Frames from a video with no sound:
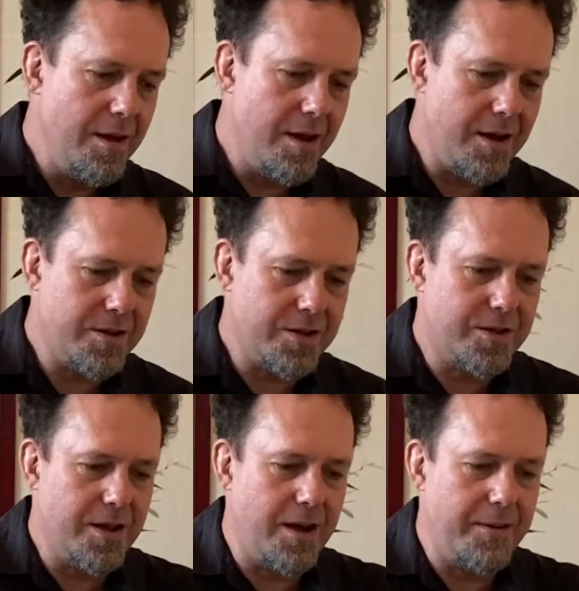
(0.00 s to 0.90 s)
I'll
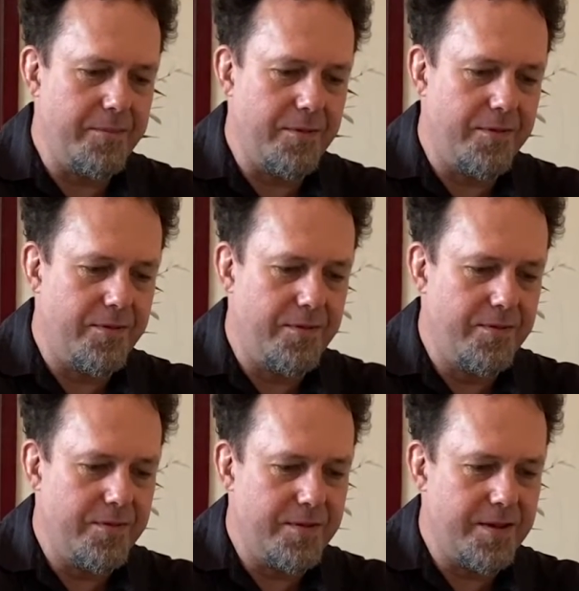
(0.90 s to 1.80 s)
just,
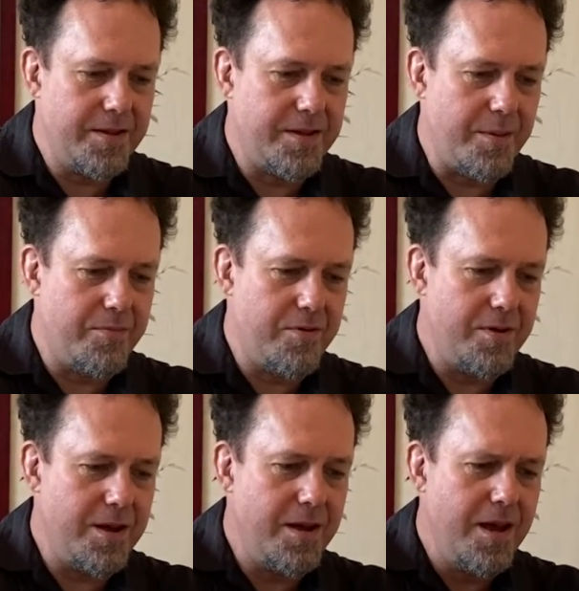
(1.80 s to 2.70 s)
since I brewed
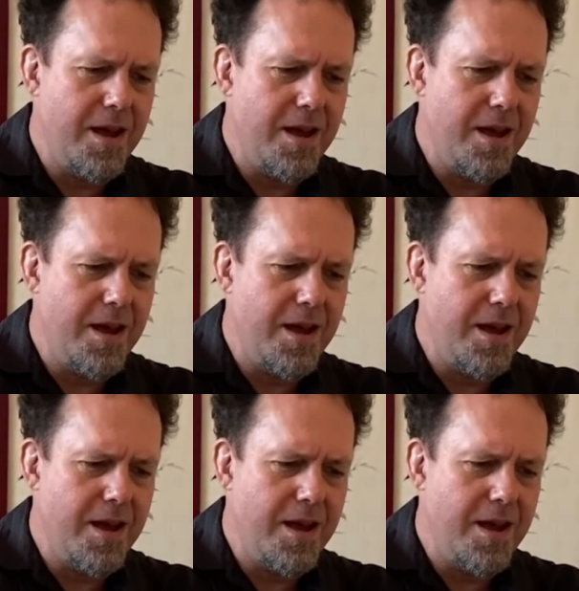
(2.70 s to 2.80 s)
it,